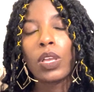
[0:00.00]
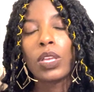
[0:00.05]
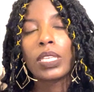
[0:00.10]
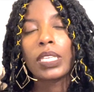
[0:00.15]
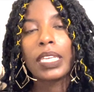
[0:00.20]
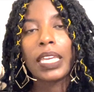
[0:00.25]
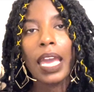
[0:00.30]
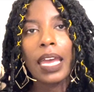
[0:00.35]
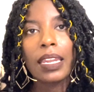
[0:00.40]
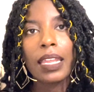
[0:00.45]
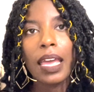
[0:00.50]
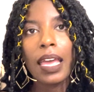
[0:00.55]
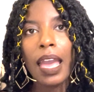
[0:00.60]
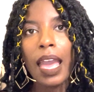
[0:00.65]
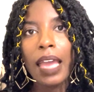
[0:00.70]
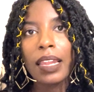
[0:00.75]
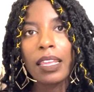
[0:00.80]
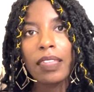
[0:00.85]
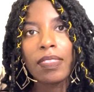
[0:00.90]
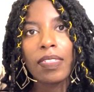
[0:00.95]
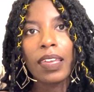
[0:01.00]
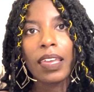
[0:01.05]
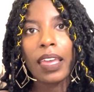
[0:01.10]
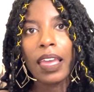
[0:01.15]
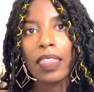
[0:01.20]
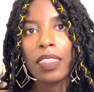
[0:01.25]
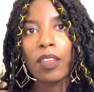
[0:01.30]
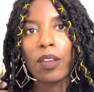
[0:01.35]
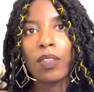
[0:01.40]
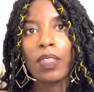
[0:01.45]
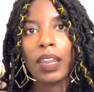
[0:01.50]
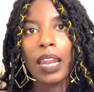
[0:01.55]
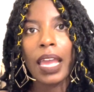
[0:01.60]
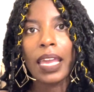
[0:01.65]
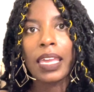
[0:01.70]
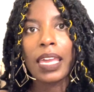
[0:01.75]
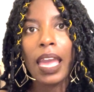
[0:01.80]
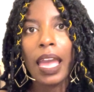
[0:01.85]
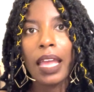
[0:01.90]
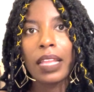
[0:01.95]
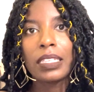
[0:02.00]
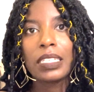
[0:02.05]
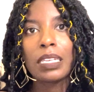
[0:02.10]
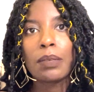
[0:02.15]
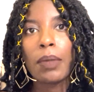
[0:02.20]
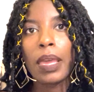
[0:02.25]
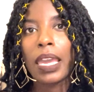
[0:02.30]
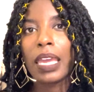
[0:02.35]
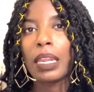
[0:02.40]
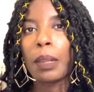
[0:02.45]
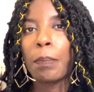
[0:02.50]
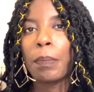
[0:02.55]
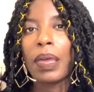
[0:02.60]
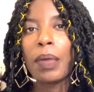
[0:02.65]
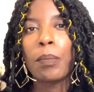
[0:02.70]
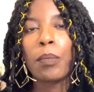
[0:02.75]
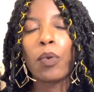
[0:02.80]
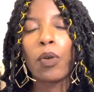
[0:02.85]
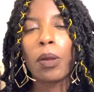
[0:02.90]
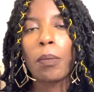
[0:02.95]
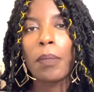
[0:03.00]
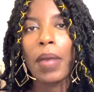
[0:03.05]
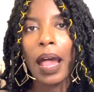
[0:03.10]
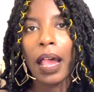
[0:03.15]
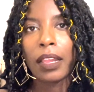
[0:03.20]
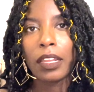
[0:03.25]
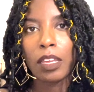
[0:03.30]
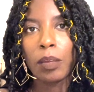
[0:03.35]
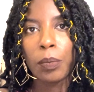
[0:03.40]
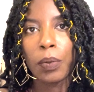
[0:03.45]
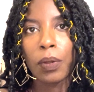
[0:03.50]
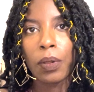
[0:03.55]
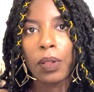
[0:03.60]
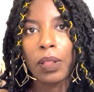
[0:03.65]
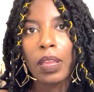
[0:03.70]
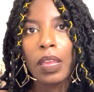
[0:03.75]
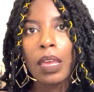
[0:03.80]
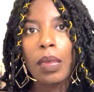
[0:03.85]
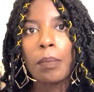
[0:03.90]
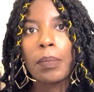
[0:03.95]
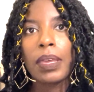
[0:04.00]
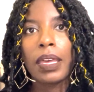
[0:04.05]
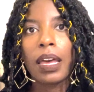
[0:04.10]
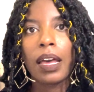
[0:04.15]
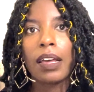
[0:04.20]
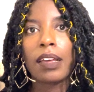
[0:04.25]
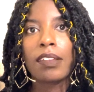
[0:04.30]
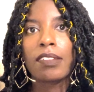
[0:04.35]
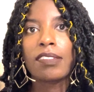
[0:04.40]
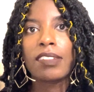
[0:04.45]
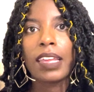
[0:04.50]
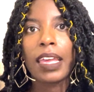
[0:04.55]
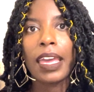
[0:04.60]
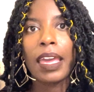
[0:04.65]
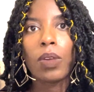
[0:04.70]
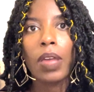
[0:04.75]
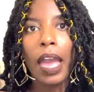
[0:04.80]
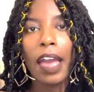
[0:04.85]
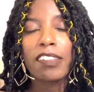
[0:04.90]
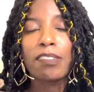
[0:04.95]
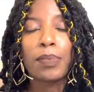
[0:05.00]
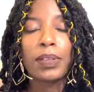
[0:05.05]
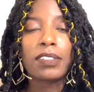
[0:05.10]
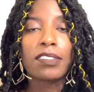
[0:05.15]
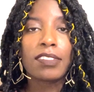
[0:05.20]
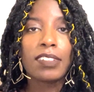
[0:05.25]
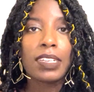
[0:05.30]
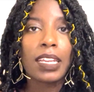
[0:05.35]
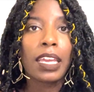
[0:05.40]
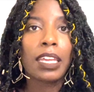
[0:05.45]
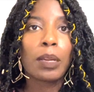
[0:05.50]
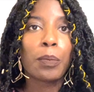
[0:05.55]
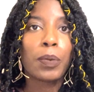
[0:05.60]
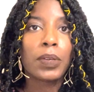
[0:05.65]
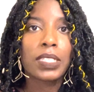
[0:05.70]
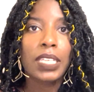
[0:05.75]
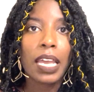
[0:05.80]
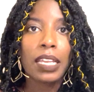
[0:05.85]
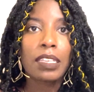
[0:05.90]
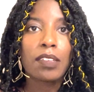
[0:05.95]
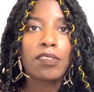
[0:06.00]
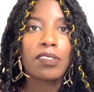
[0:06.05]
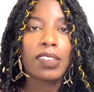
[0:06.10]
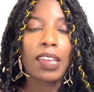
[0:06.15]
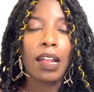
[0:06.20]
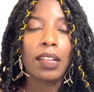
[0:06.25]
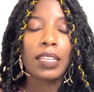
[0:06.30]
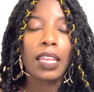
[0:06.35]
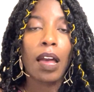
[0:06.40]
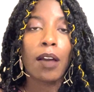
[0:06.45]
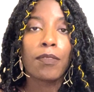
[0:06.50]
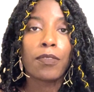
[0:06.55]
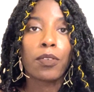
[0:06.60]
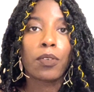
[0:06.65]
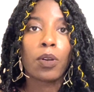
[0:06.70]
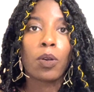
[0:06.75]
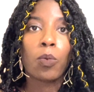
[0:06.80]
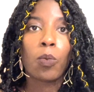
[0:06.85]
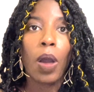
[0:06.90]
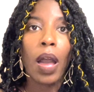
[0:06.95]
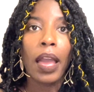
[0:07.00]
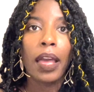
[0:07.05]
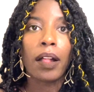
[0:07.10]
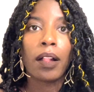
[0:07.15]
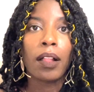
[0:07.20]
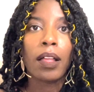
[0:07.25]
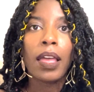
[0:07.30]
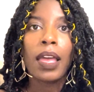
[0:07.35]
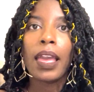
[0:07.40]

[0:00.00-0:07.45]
get anything in there that I can to make it a bit more malleable, because it has been sitting in a protective style now for a while.